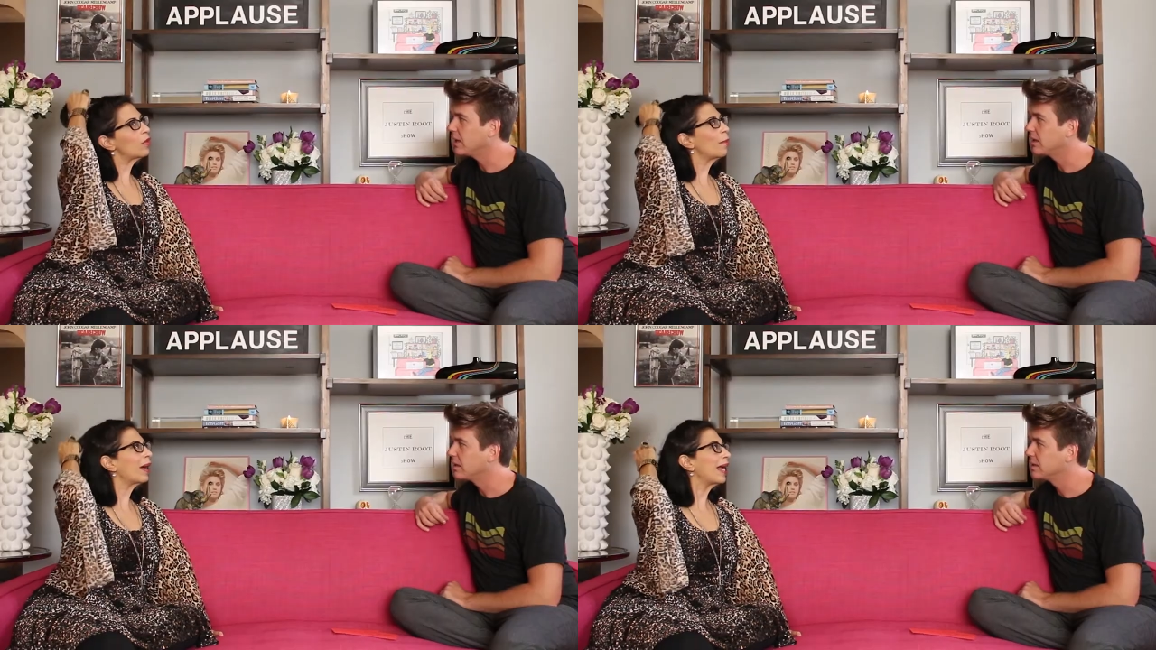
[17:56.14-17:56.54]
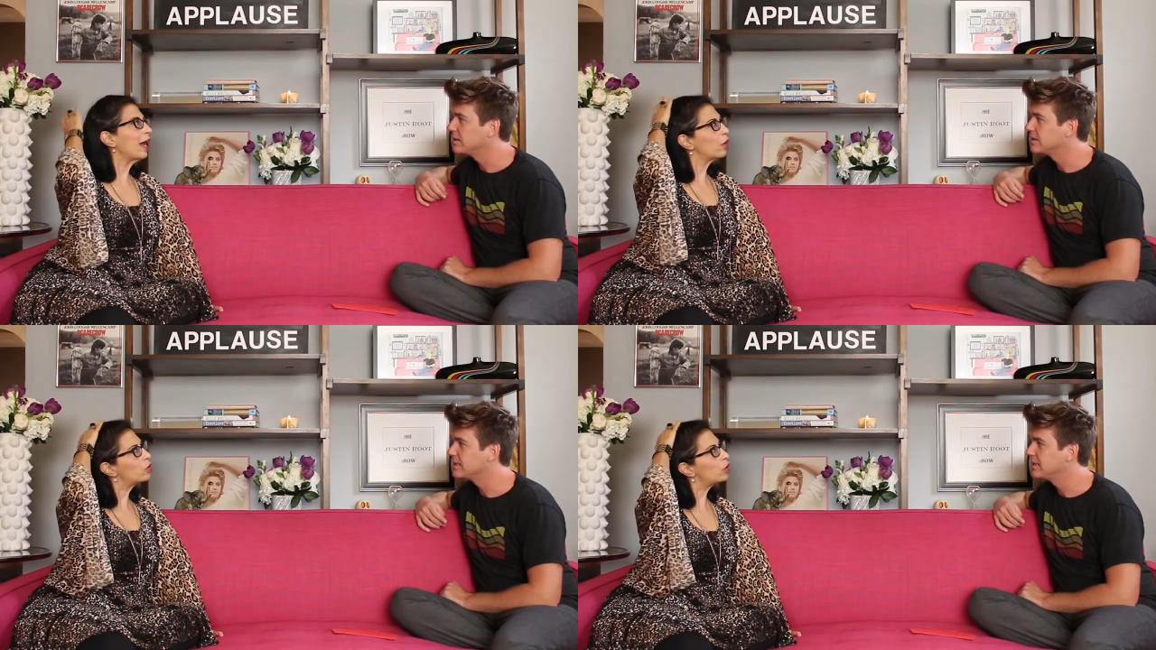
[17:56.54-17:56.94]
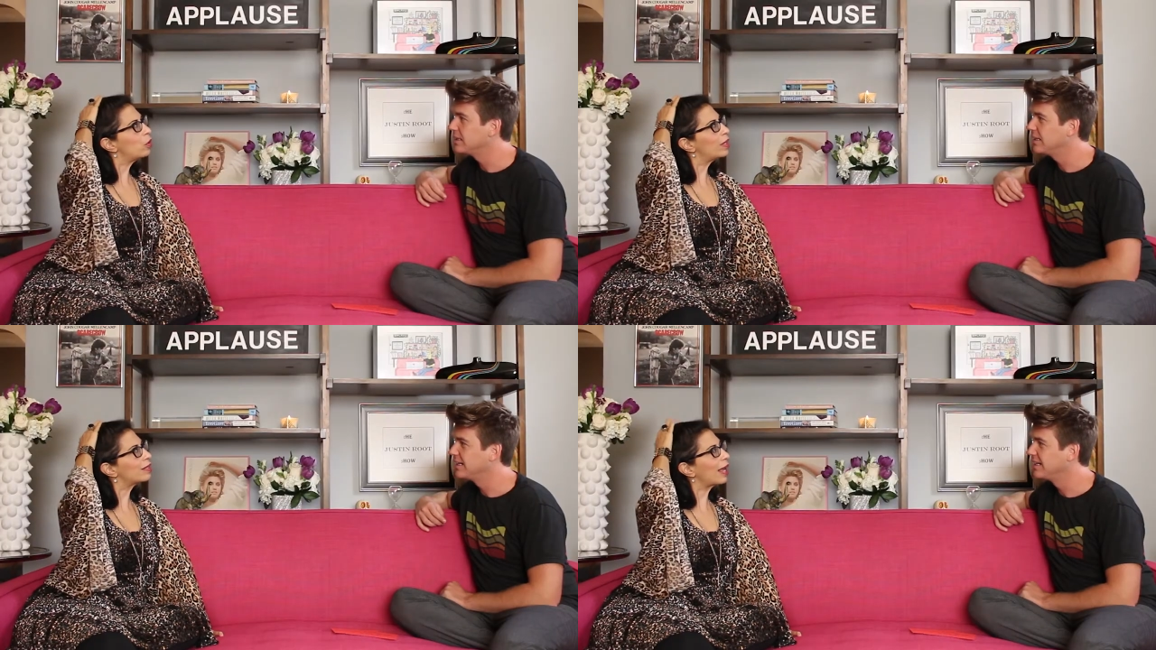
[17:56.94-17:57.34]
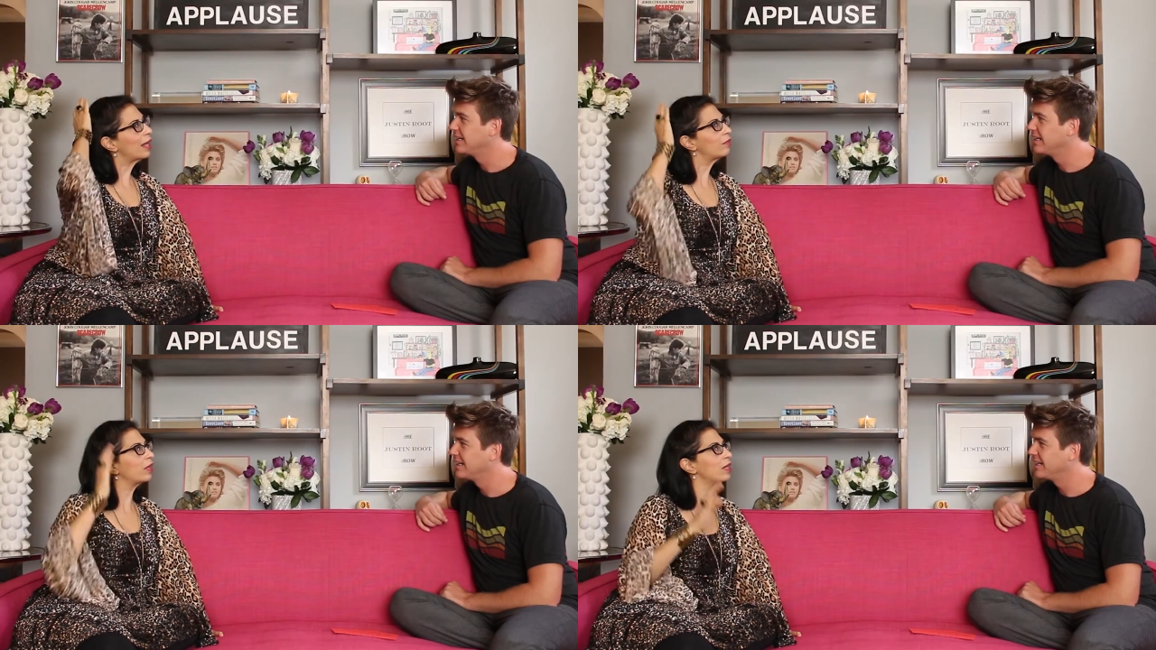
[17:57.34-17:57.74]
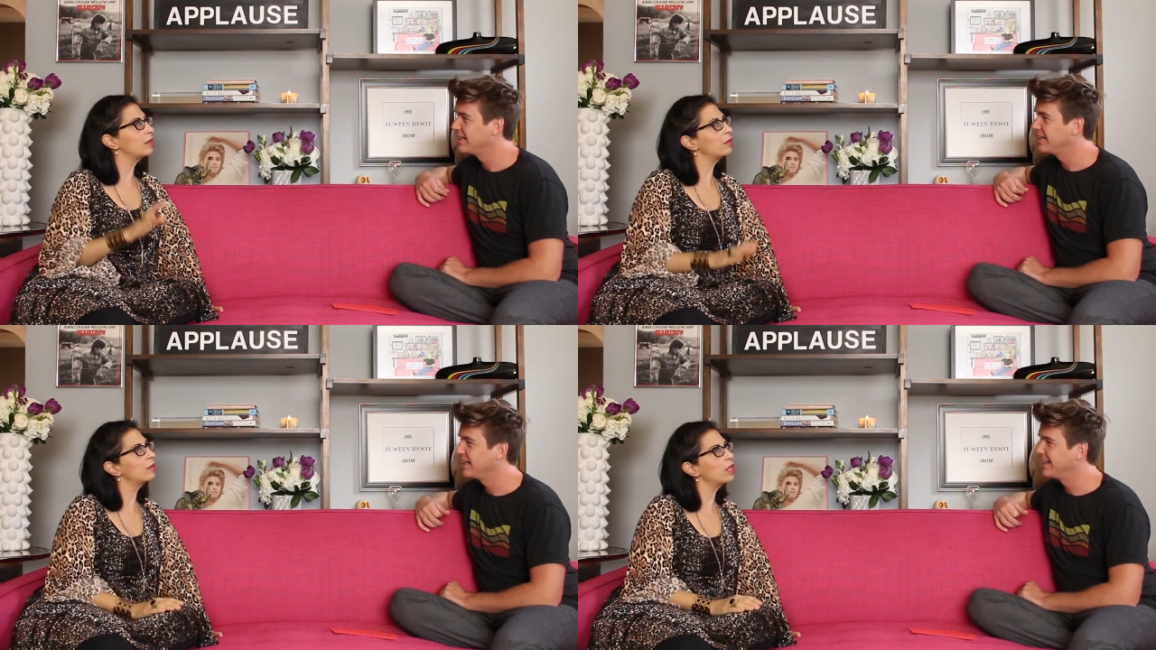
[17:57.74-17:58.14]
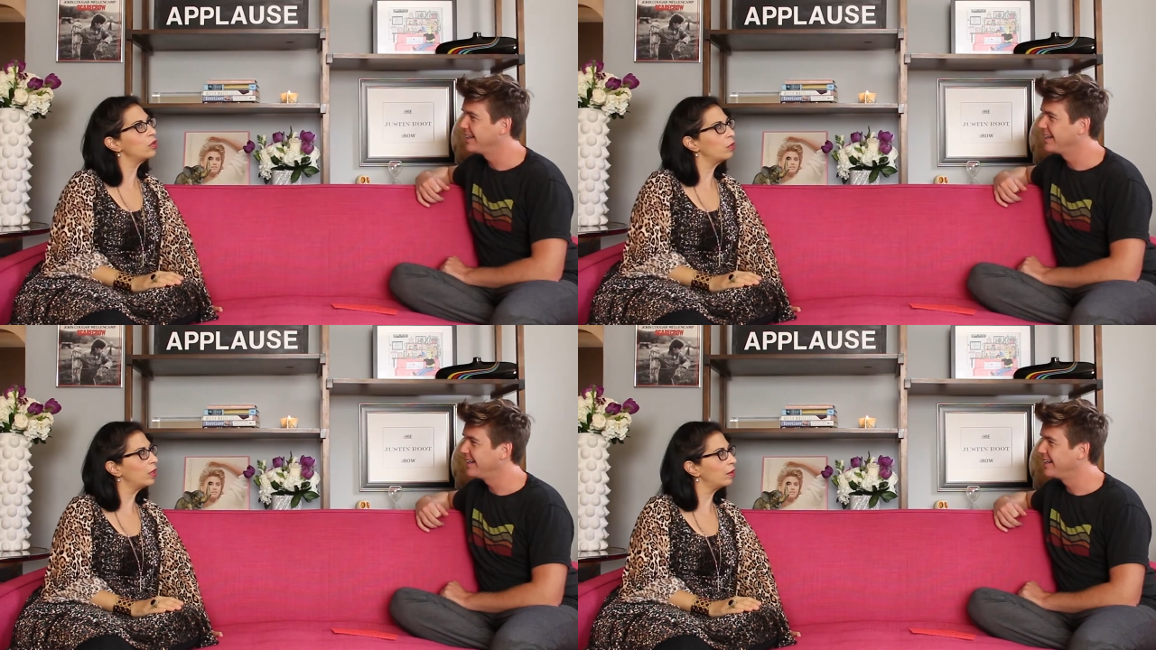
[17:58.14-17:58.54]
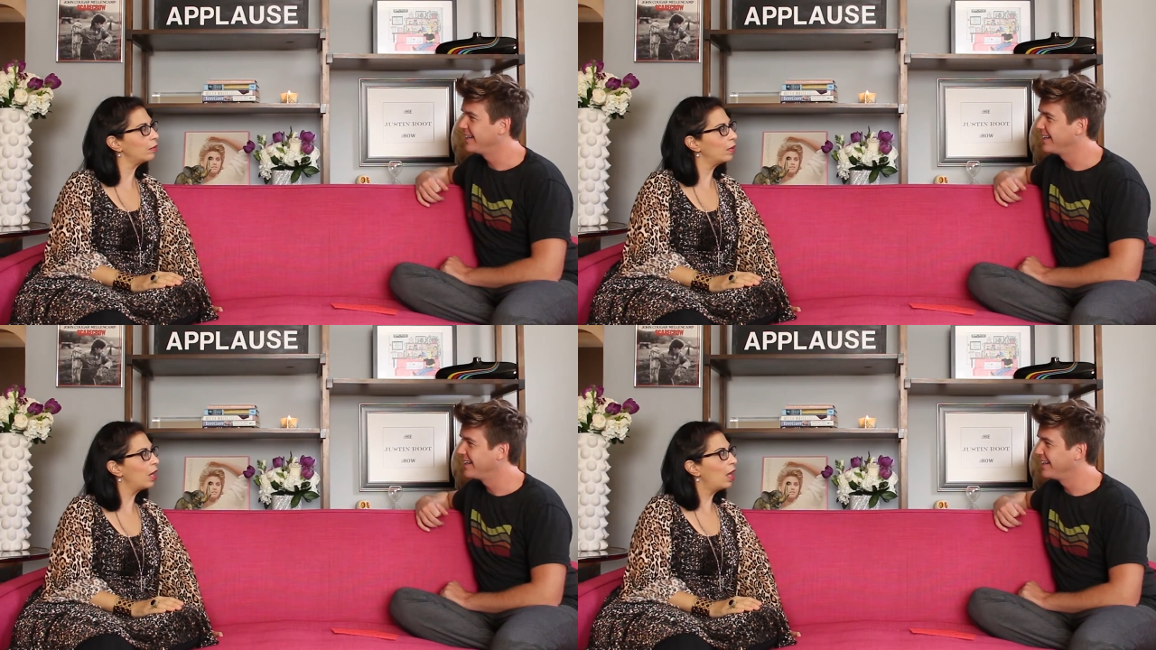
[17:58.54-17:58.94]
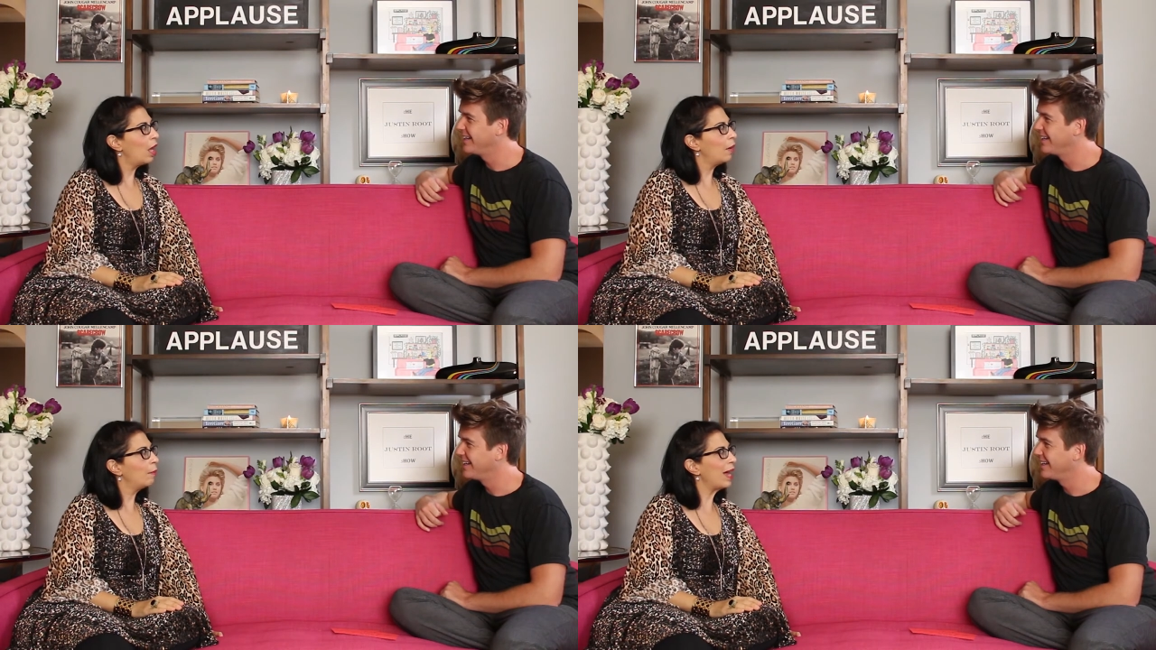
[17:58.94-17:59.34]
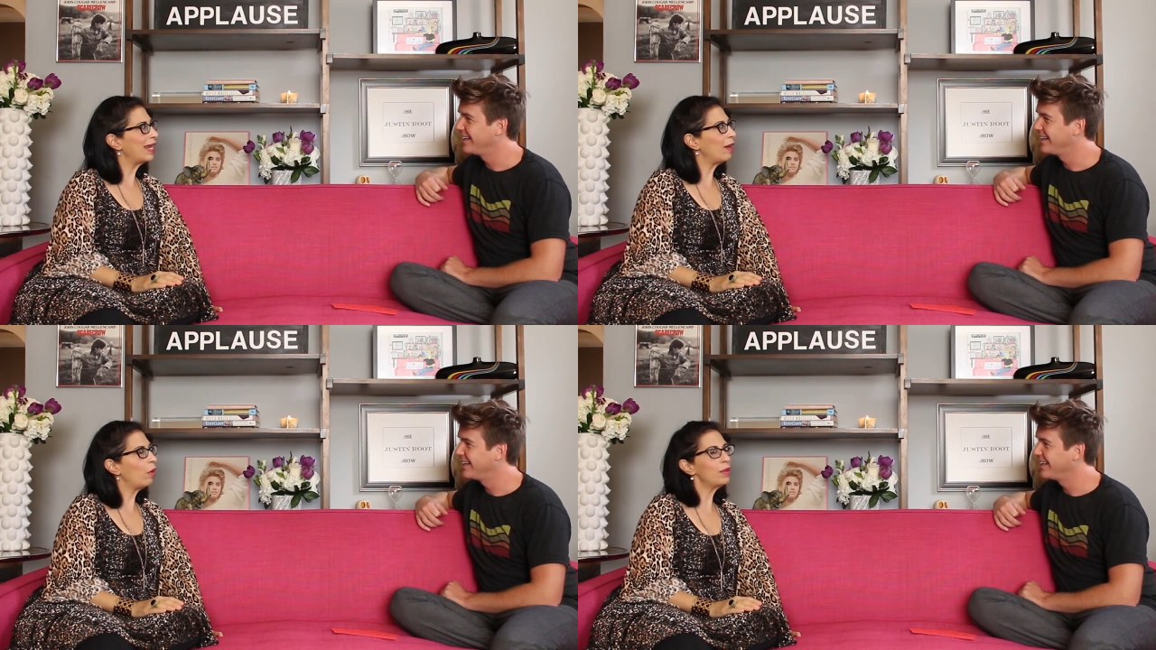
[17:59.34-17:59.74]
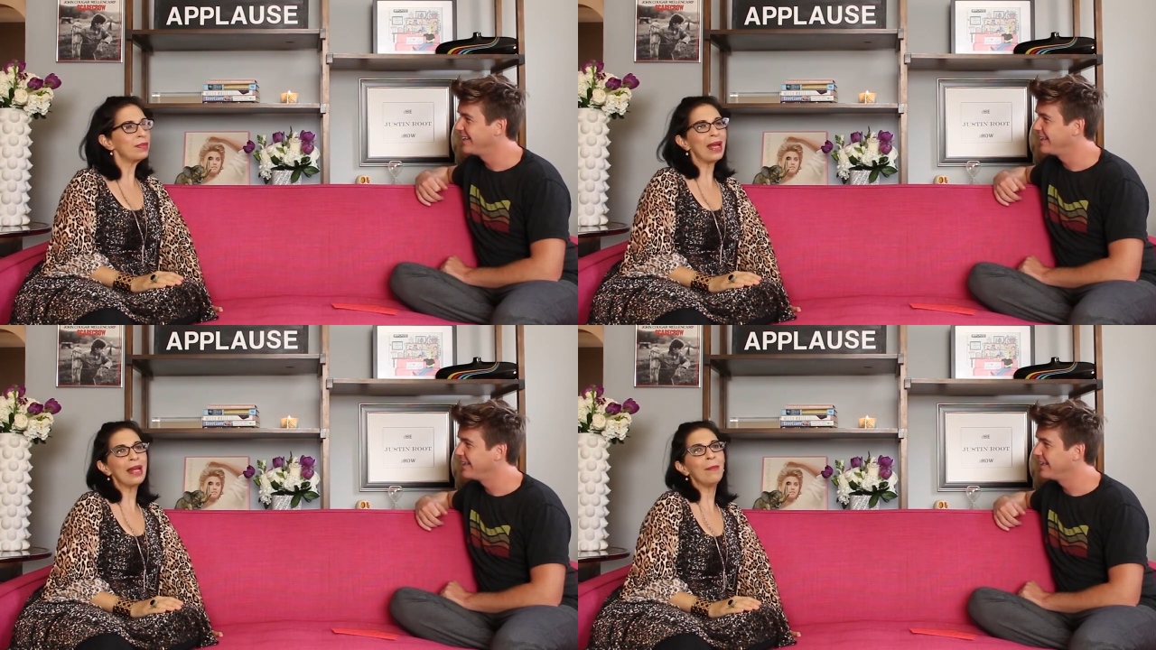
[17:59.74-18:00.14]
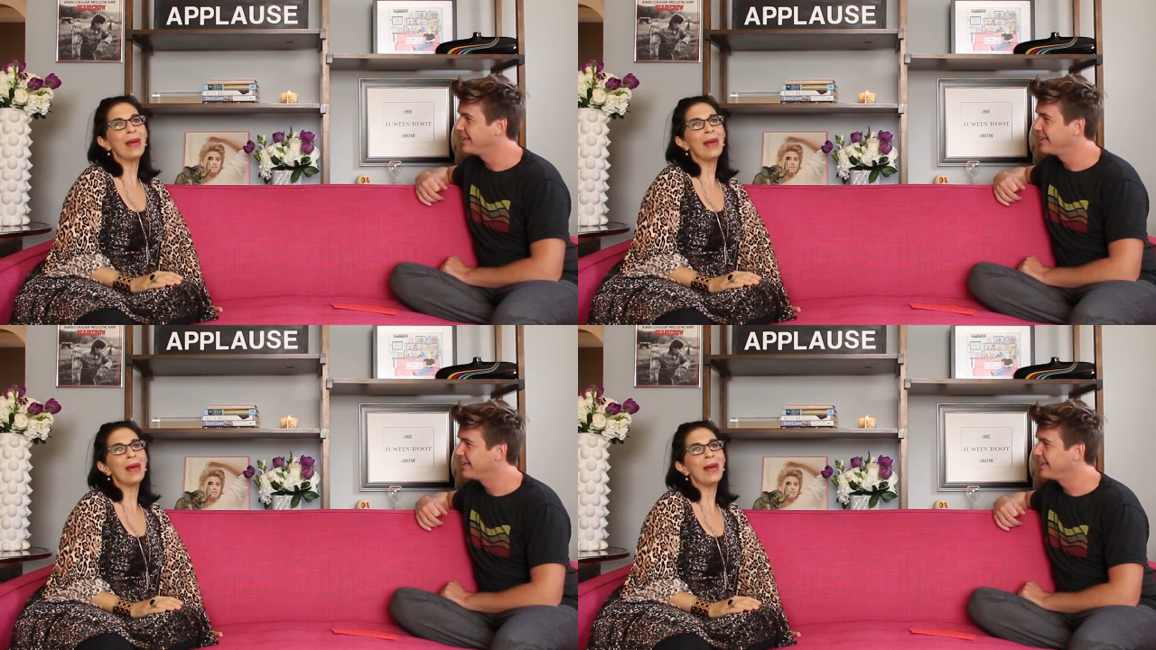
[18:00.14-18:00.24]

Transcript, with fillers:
Speaker 1: you know that my hairdo is kind of like a senorita, Maria, what was my name?